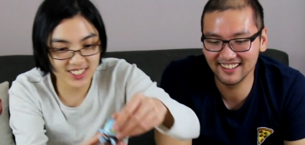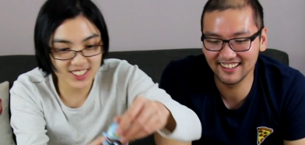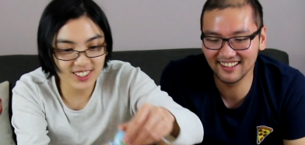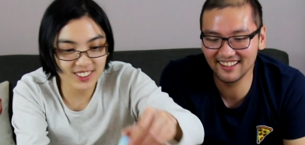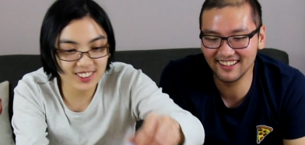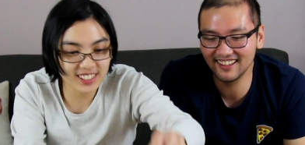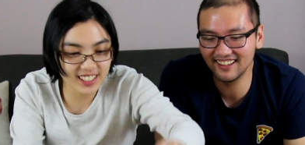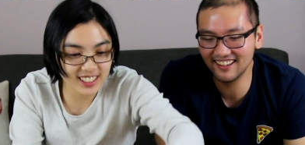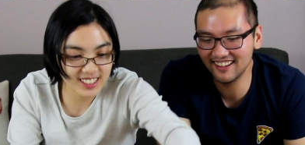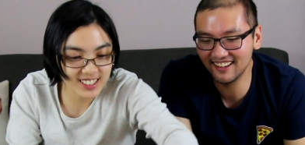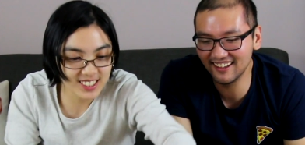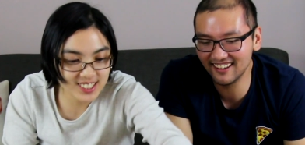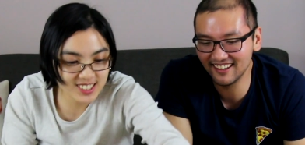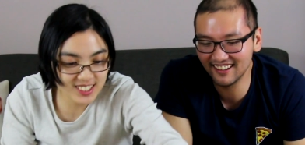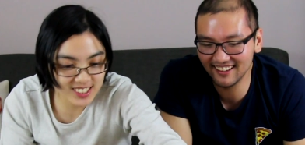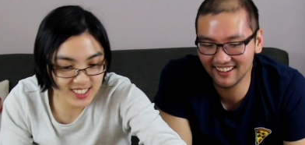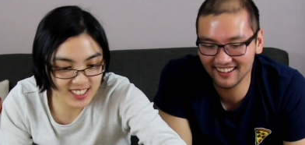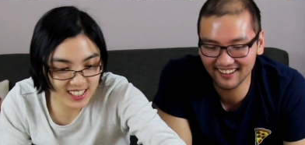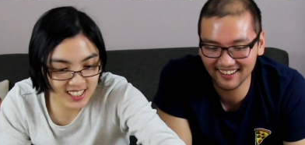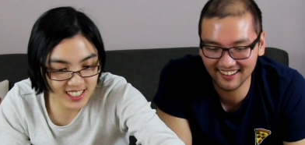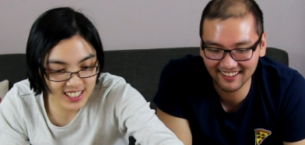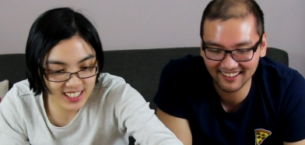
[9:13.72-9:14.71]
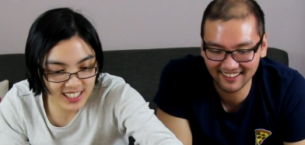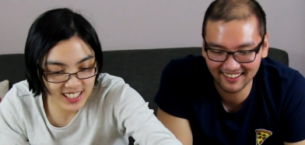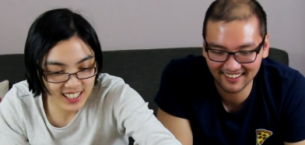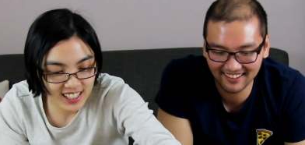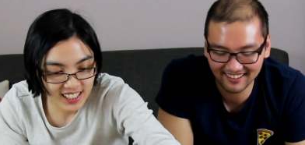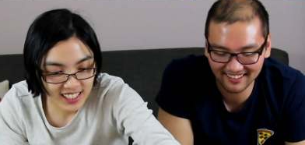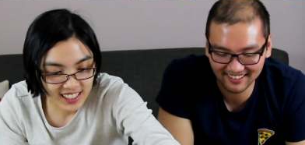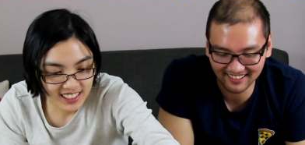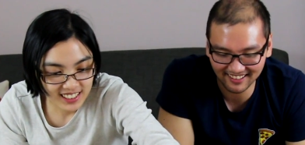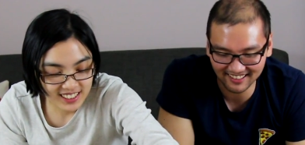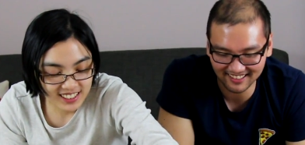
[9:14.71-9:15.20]
Speaker 1: as you can
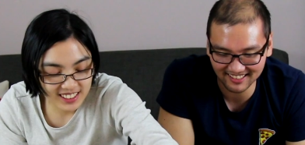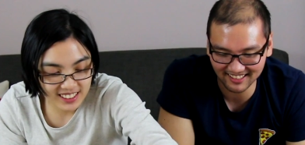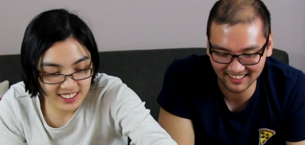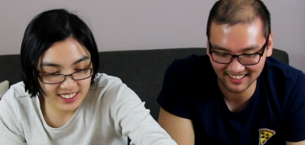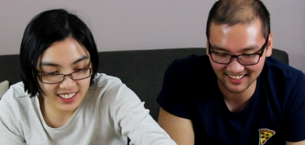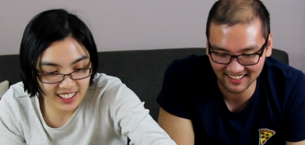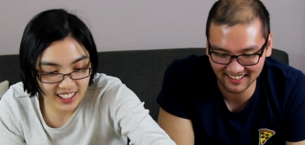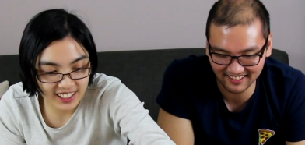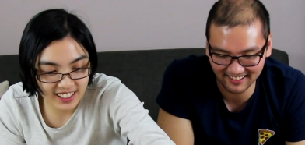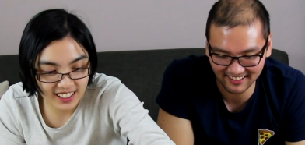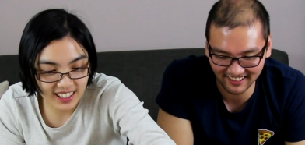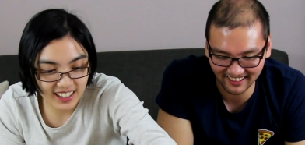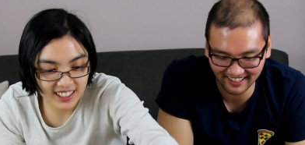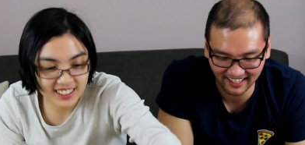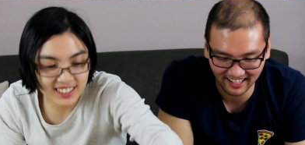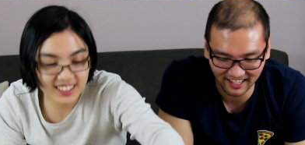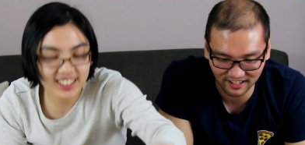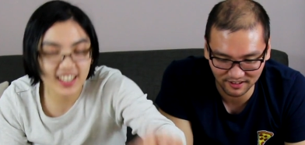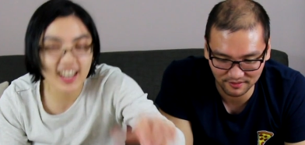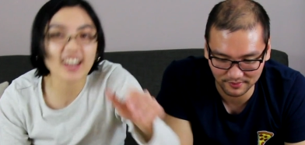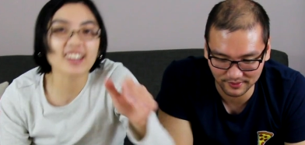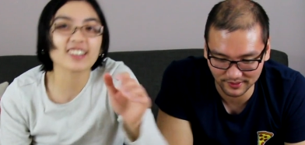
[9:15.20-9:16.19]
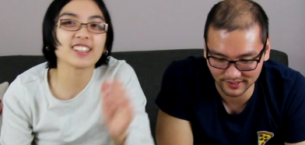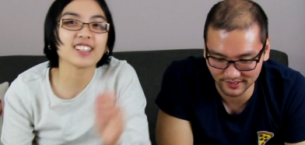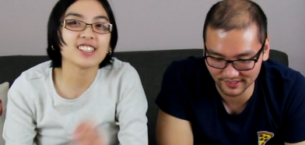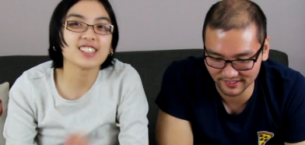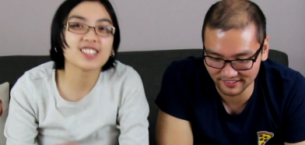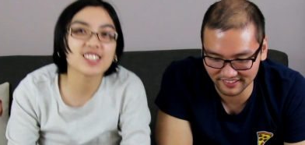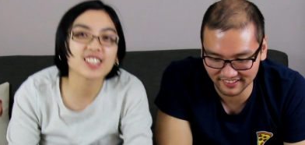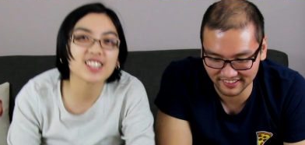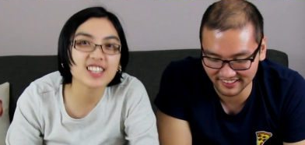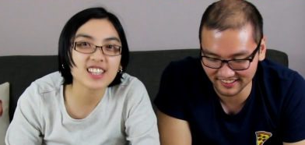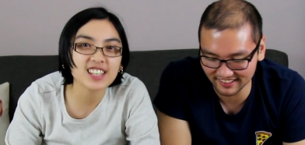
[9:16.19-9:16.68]
see, That's you cannot
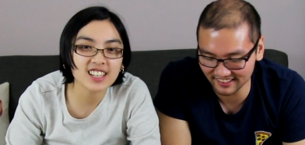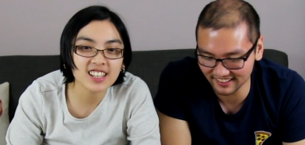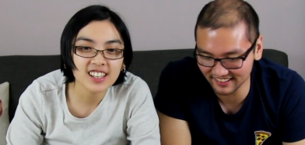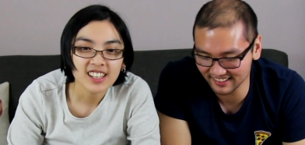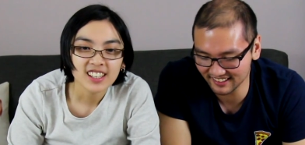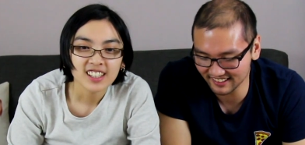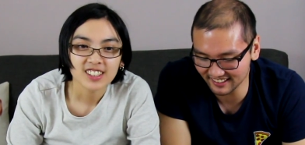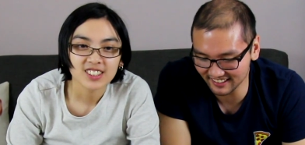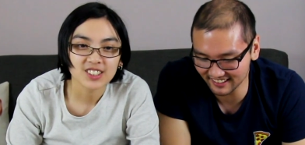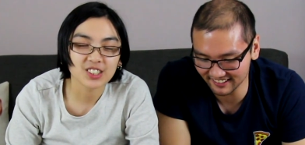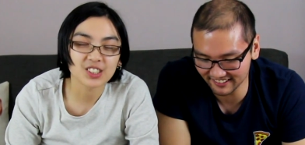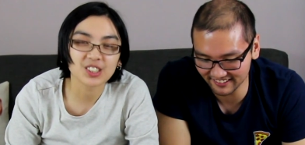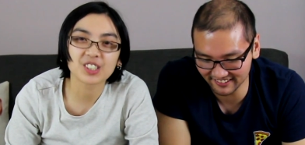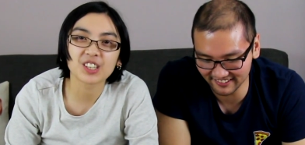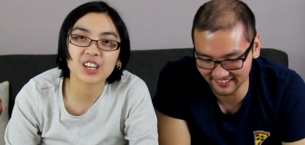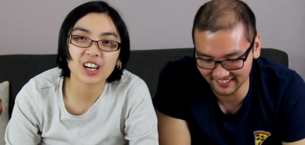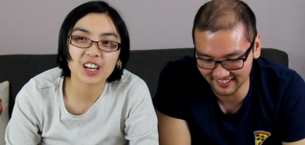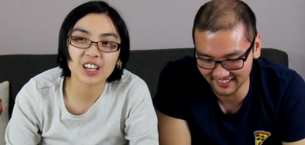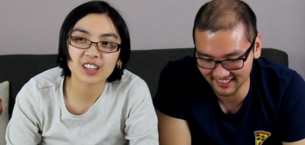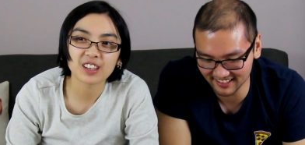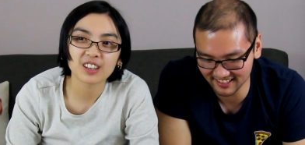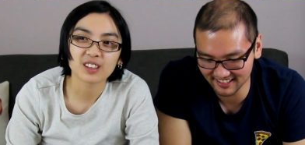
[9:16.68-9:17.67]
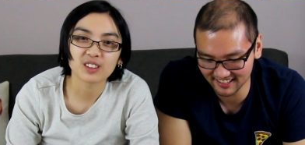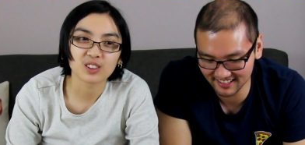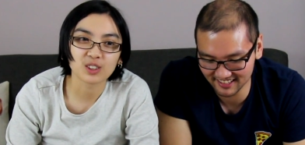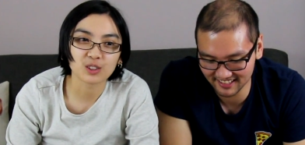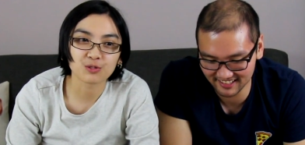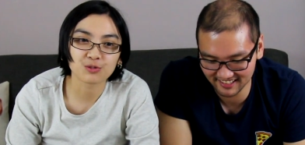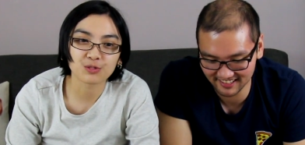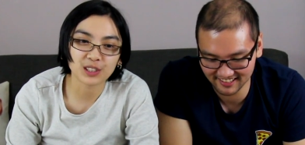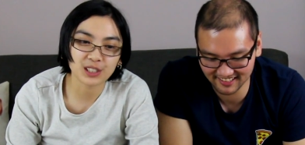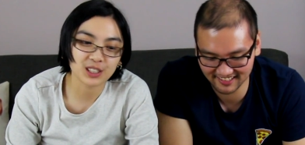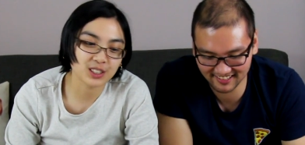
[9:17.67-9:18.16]
guarantee to get
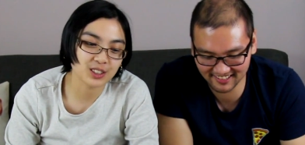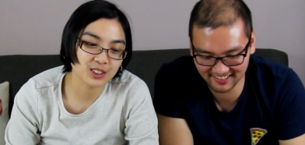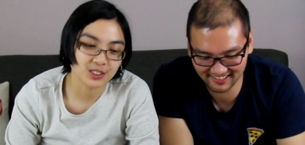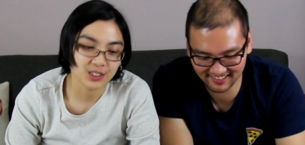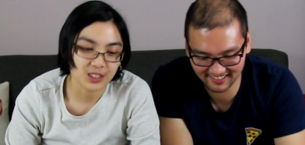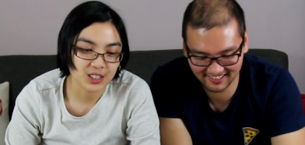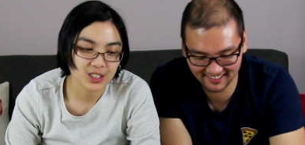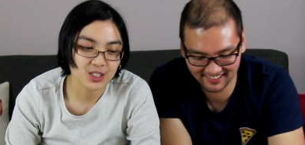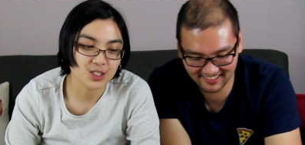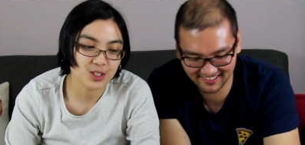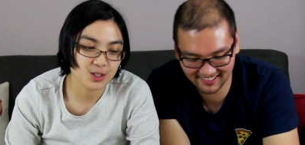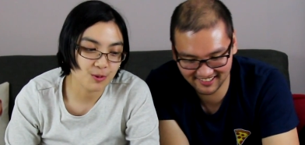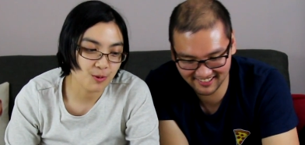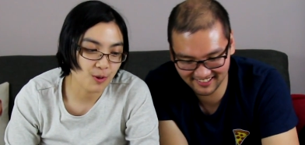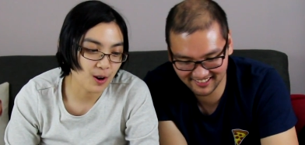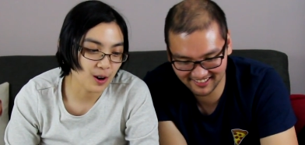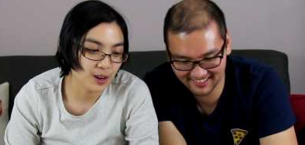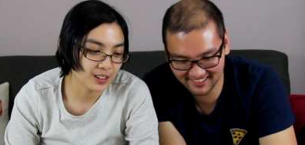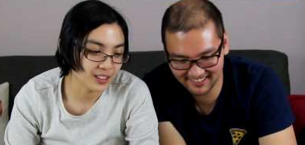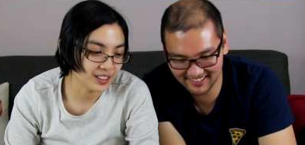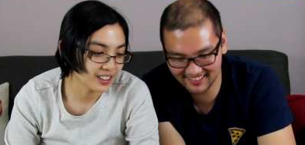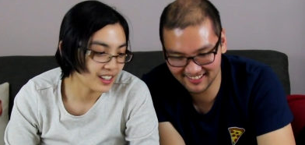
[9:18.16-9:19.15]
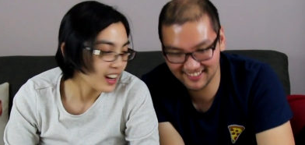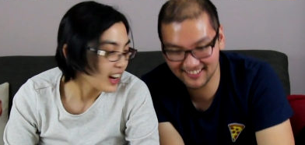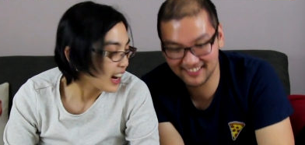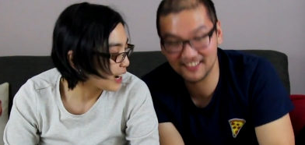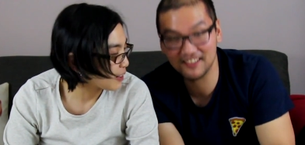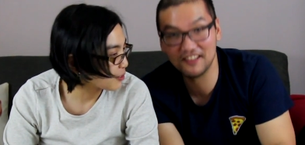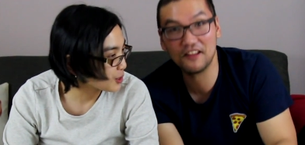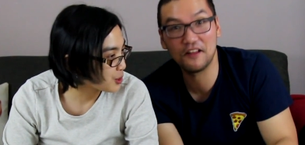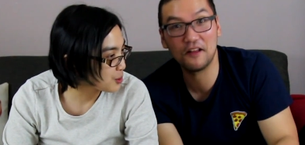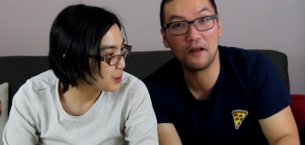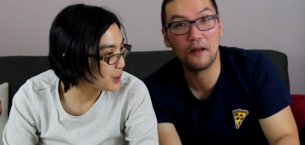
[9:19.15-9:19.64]
the figurines you wanted.
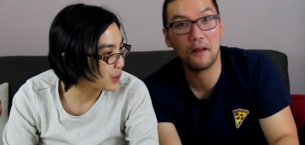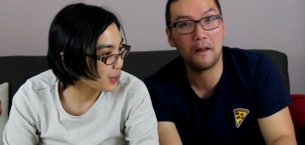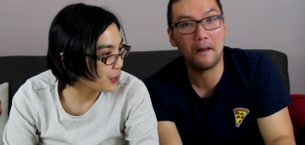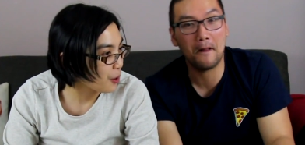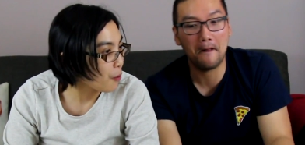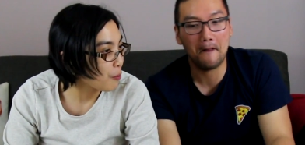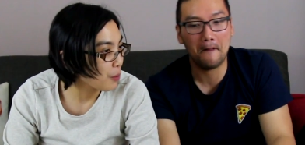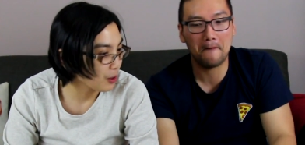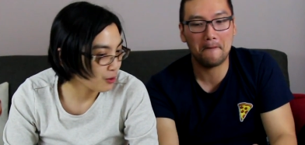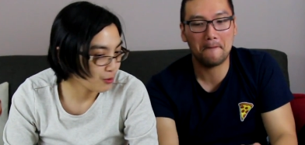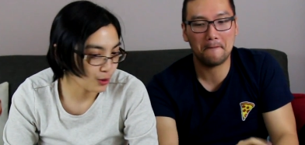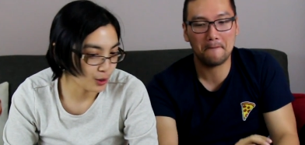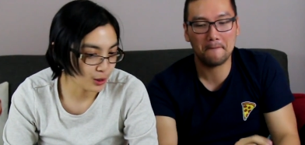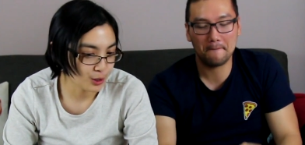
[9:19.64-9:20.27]
I was really hoping